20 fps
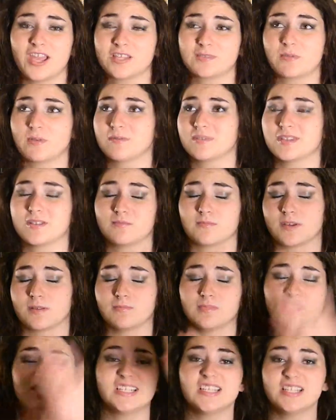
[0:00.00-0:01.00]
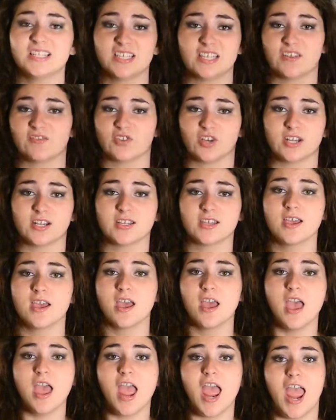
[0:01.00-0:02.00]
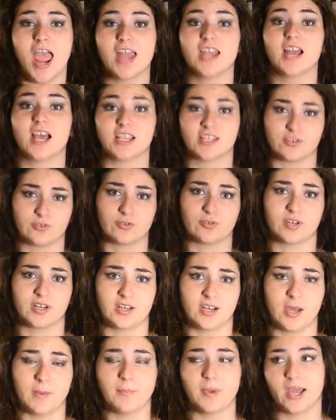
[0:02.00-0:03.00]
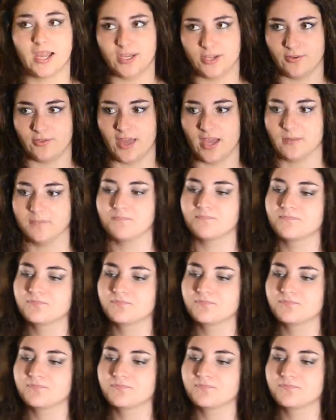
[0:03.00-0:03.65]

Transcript: It's probably something completely different, and I screwed it up. I do that.